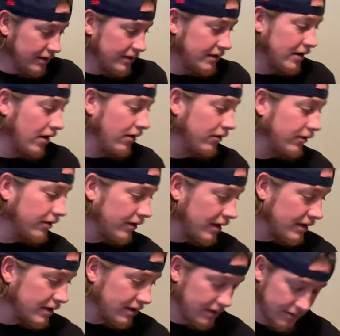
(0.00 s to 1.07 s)
so, you
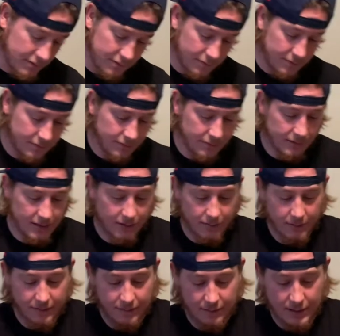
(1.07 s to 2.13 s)
guys can kill
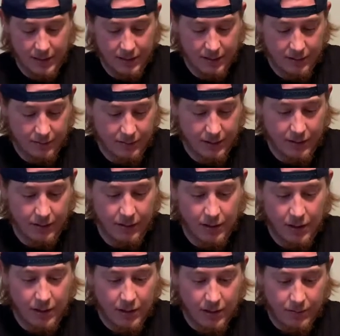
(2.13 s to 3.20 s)
me for that. I don't care.
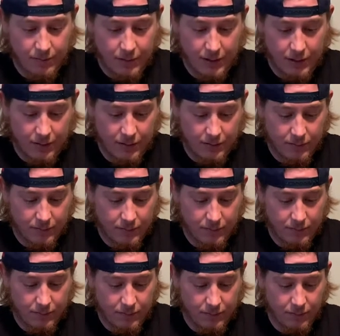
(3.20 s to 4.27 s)
But
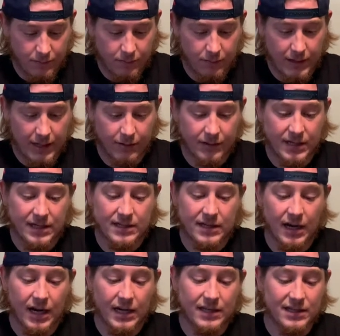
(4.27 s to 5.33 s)
Wow, he's
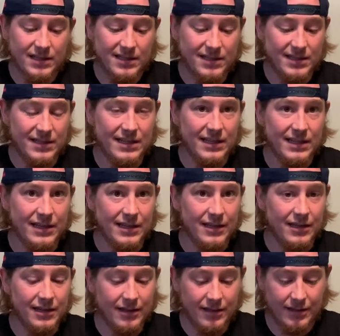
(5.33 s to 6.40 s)
kind of sticky.
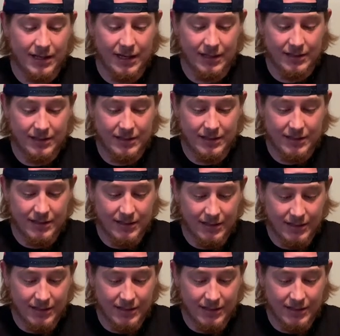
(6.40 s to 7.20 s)
Really? That's,